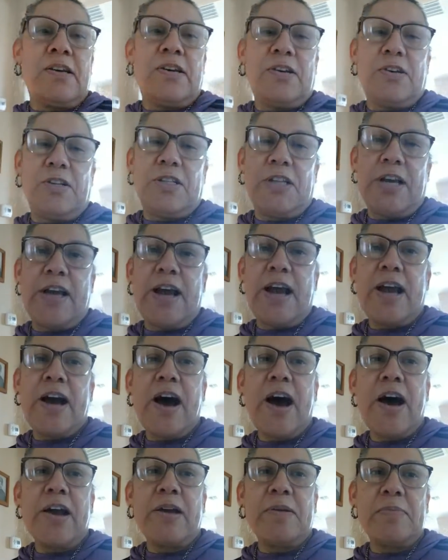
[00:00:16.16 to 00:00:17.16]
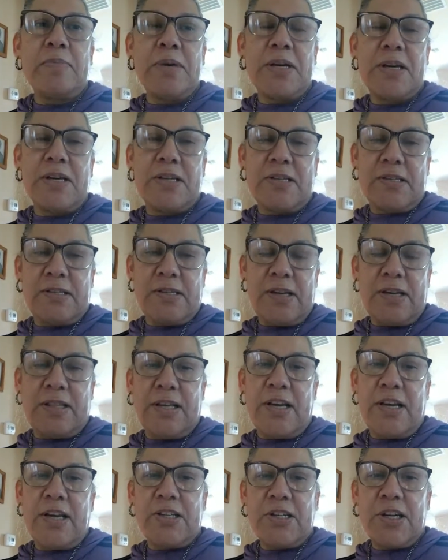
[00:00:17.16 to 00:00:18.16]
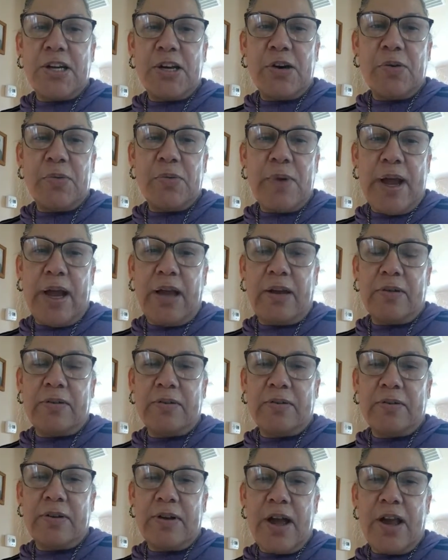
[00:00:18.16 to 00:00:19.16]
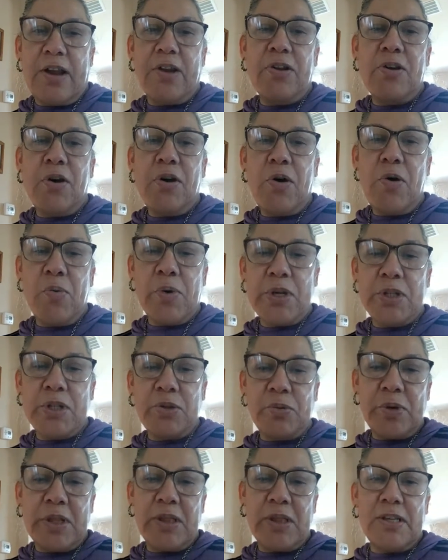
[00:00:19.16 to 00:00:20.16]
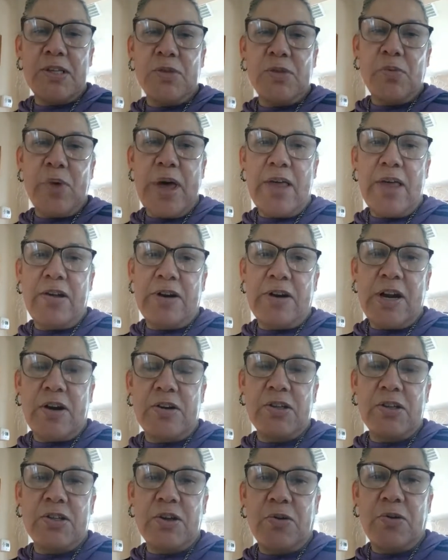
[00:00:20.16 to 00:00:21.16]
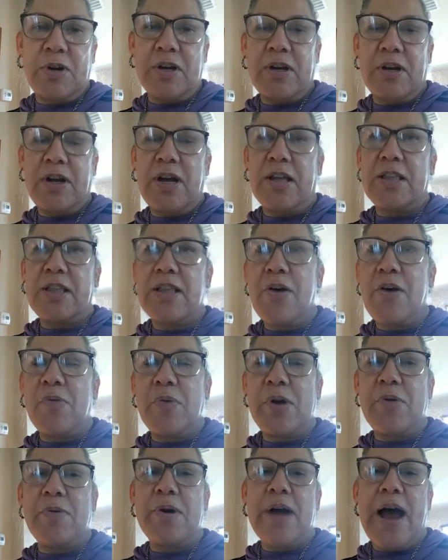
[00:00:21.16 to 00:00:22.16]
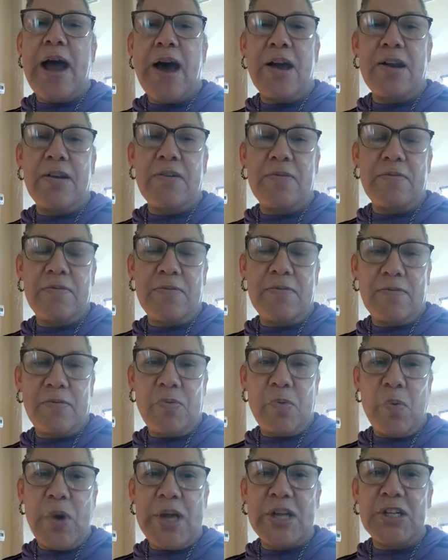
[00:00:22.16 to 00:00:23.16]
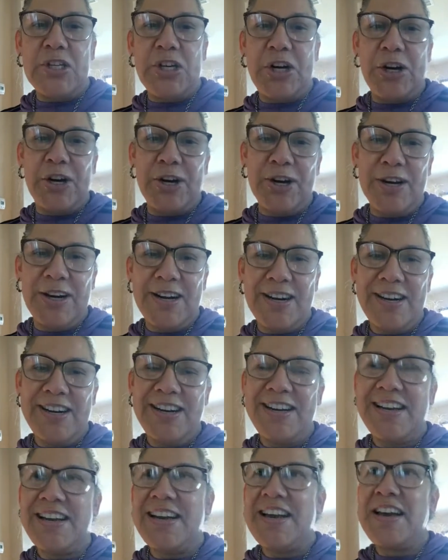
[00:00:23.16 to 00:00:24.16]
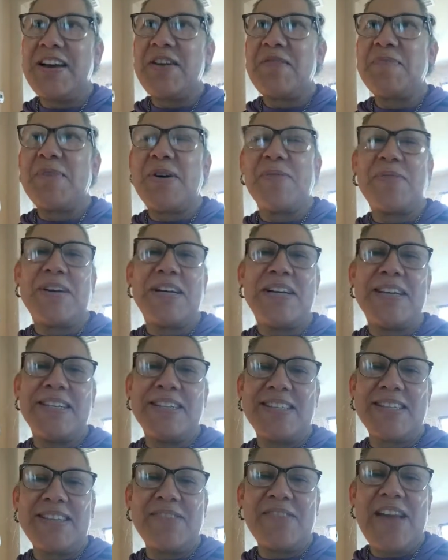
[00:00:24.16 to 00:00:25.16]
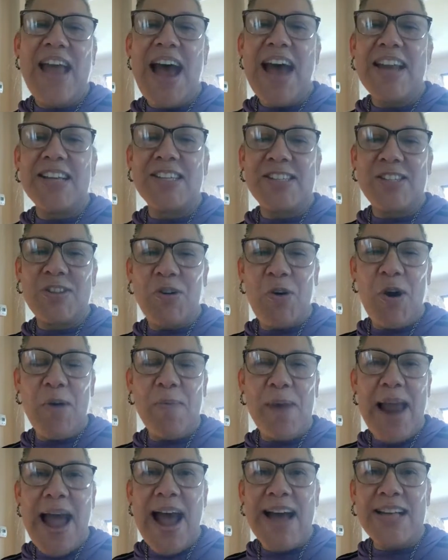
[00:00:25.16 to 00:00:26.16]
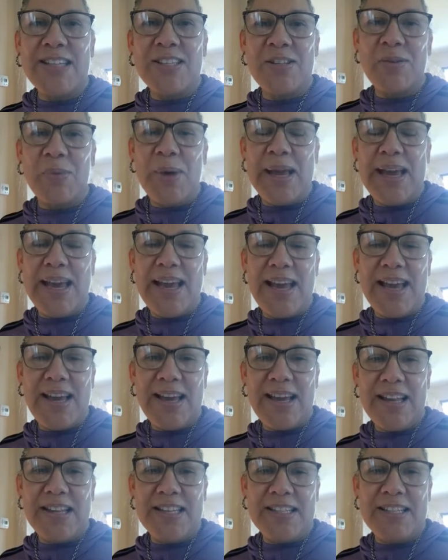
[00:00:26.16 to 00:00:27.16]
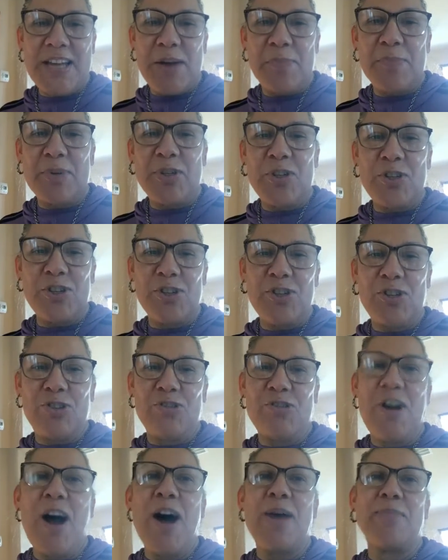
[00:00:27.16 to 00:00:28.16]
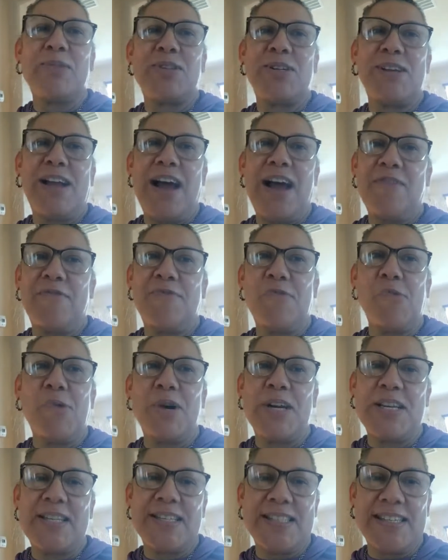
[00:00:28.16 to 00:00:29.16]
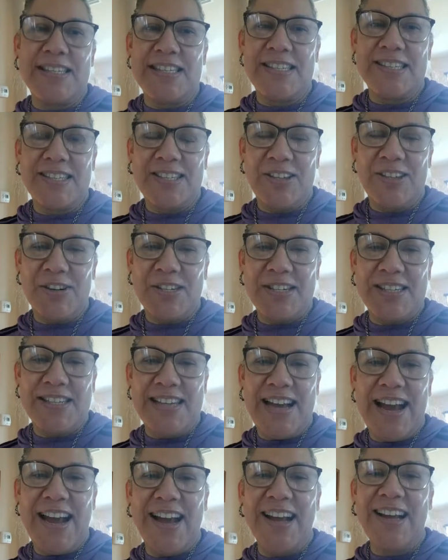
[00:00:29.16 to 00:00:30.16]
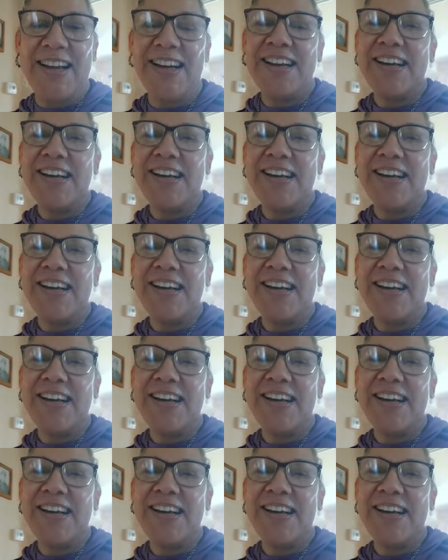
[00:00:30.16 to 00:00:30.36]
Good thing I got them because I think it's gonna rain. I don't know what's with this weather in Arizona. I thought we were out of winter, but we had a storm last week and the temperatures dropped to like 46 during the day,